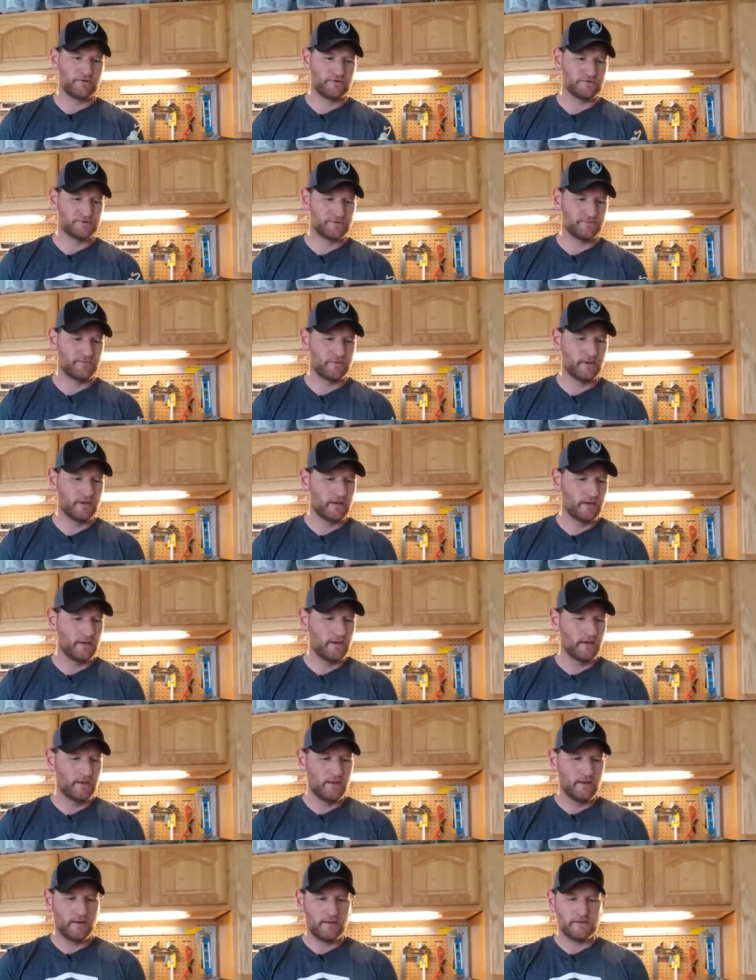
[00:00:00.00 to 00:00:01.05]
use them.
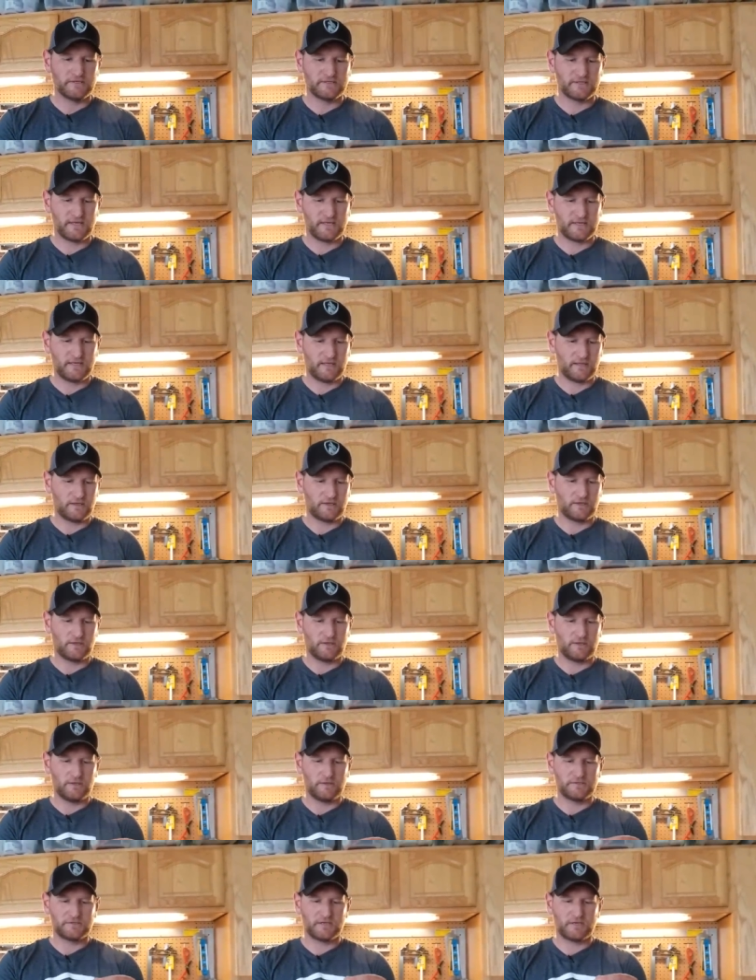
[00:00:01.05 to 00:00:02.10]
It's got that
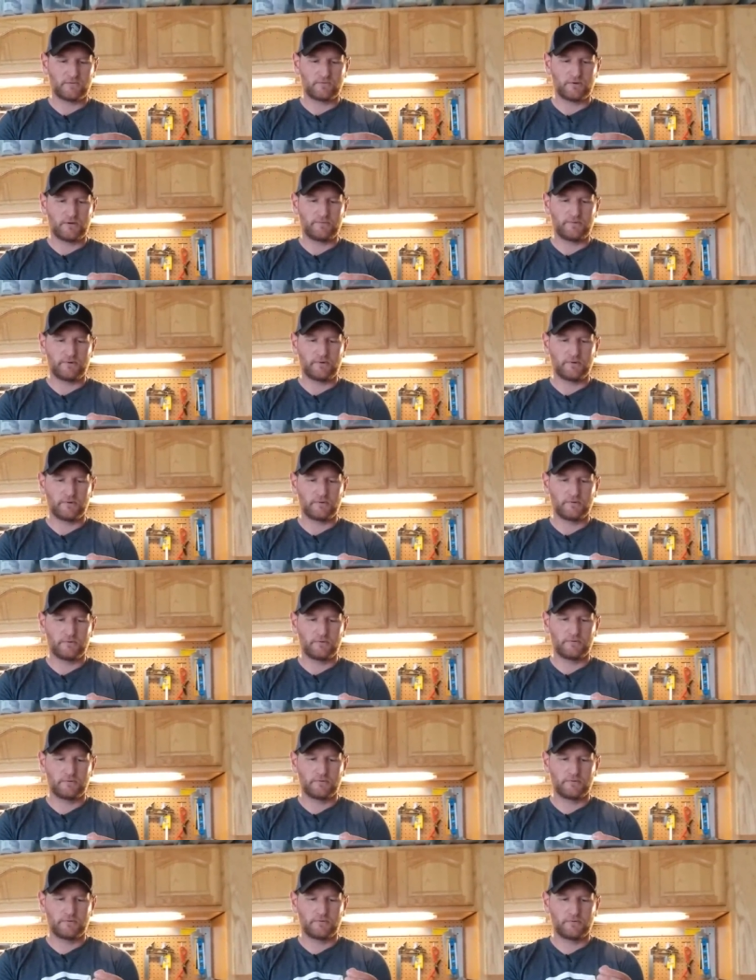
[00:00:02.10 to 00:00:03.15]
little, it's got a rubber
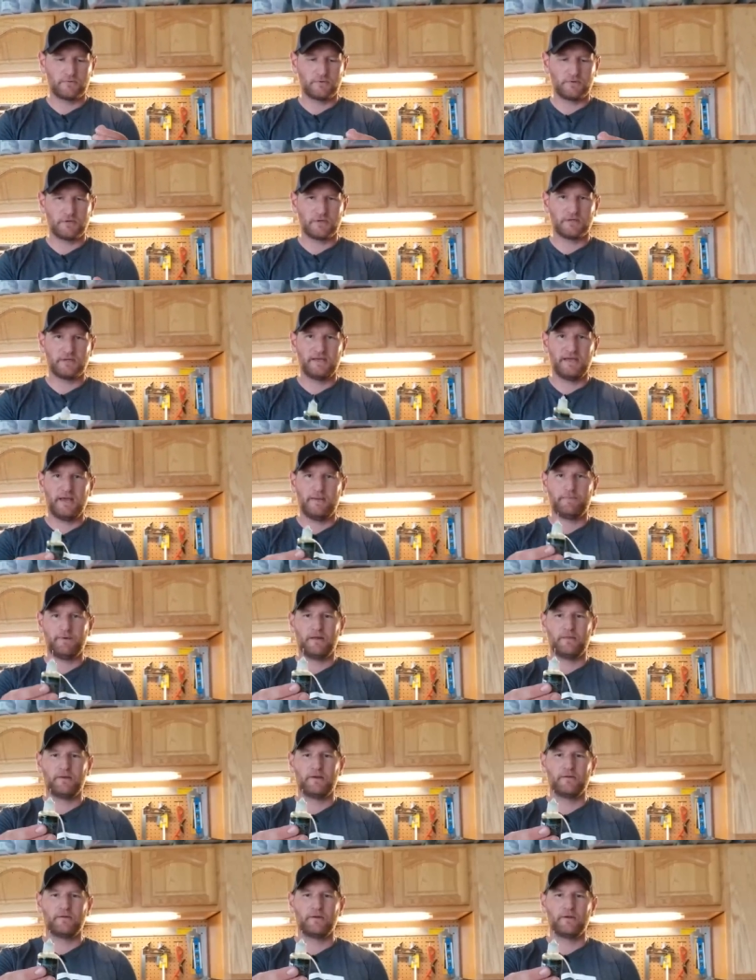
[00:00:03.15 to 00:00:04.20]
cap
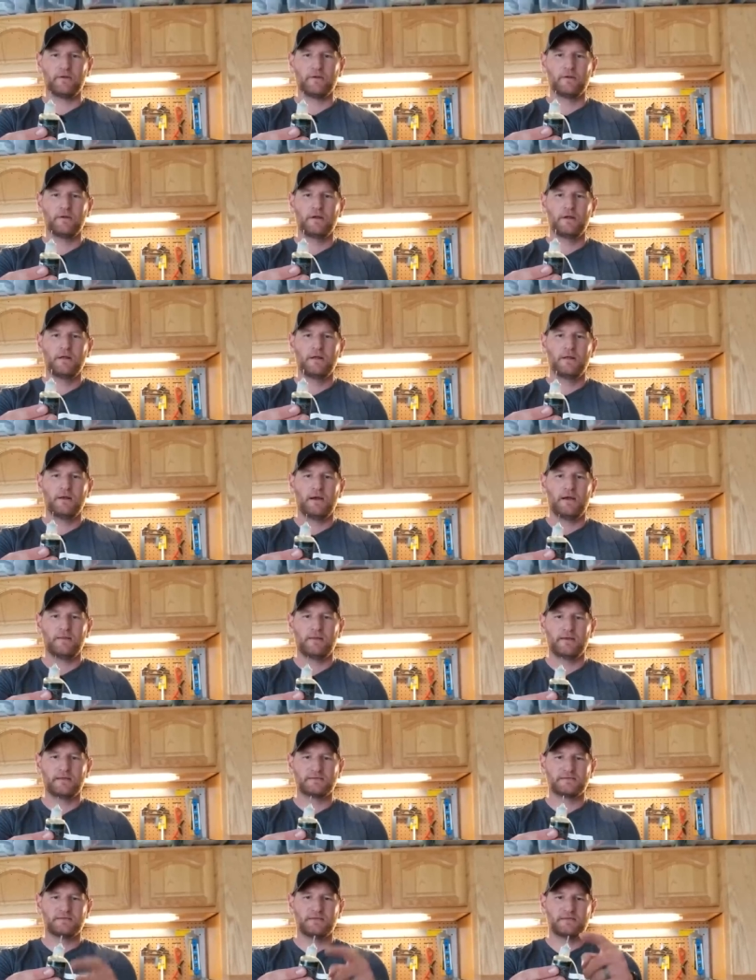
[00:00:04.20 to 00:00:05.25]
on there there and
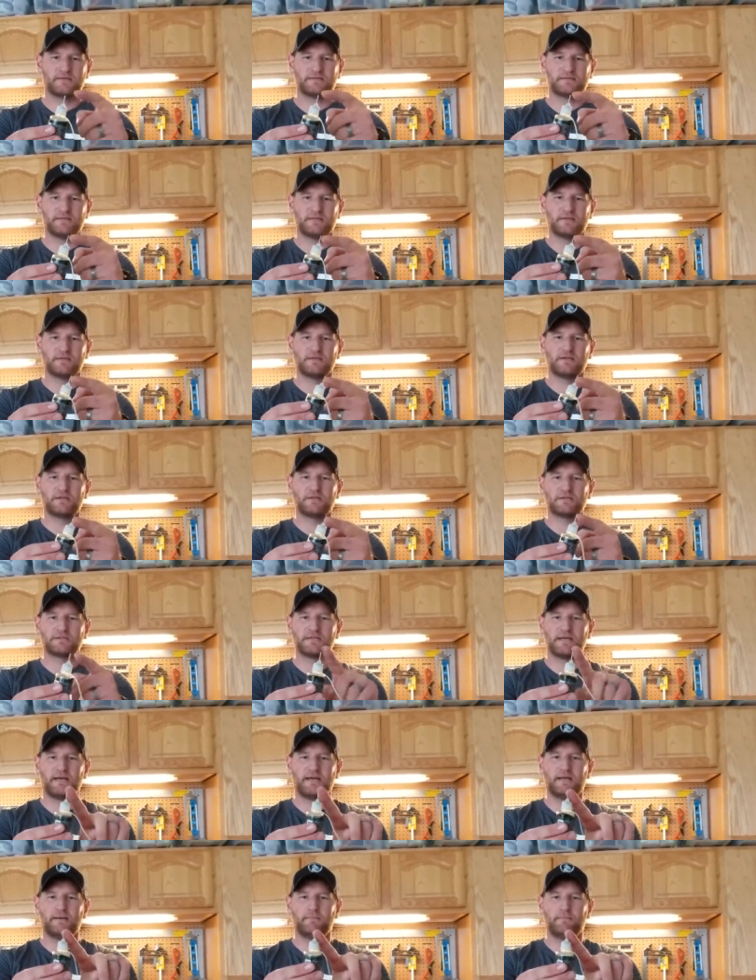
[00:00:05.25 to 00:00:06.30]
then it's got a little
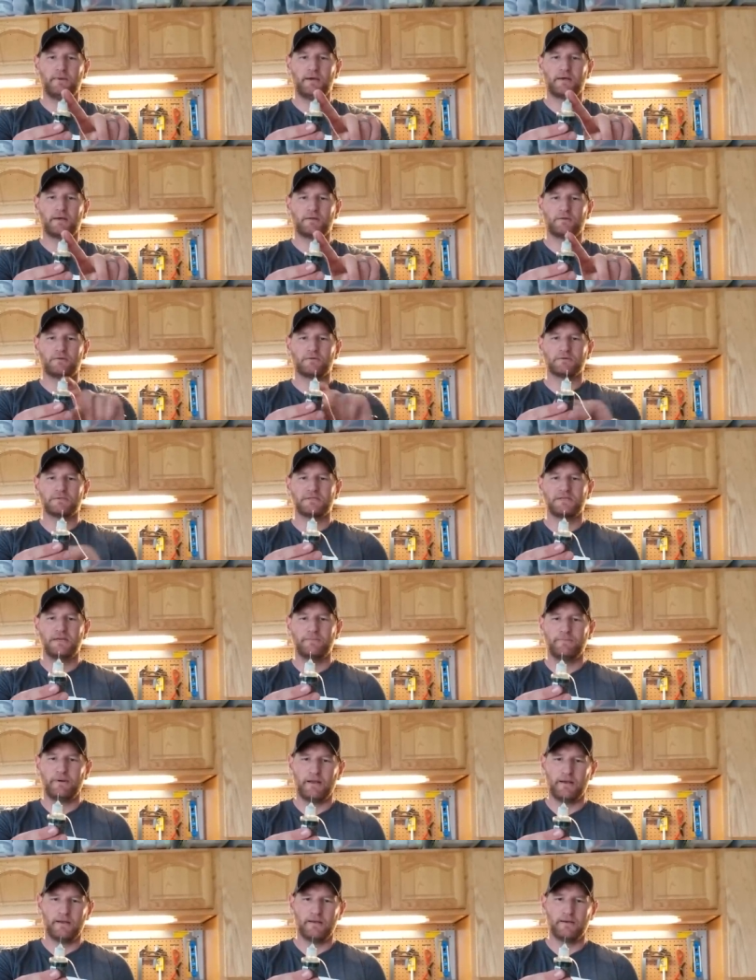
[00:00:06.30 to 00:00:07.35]
tiny metal
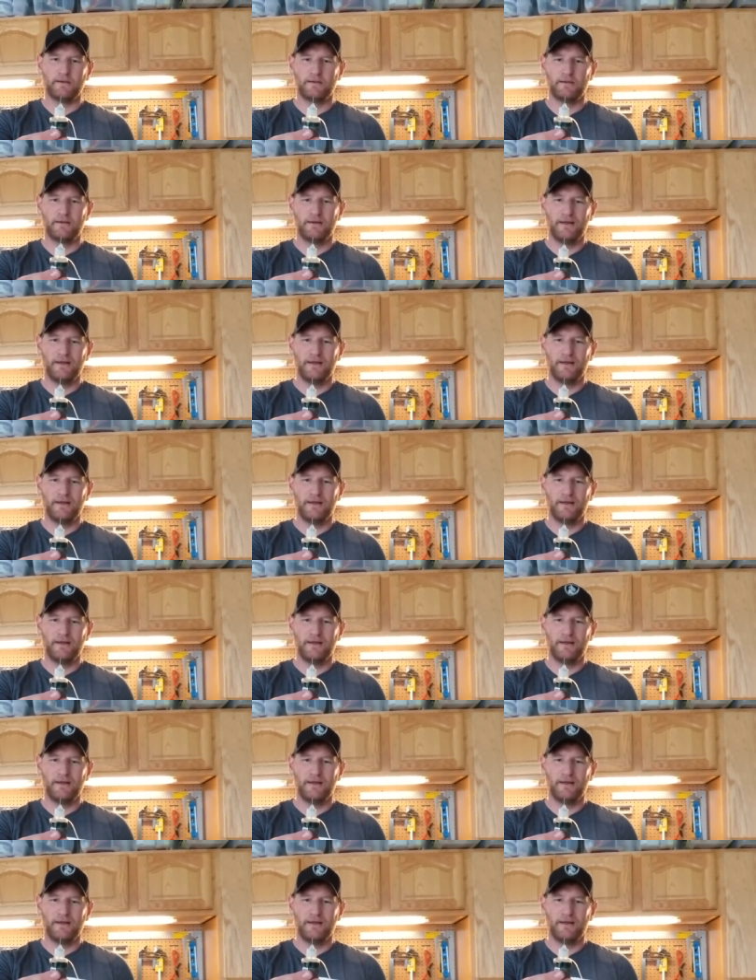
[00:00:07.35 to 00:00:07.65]
tip on it.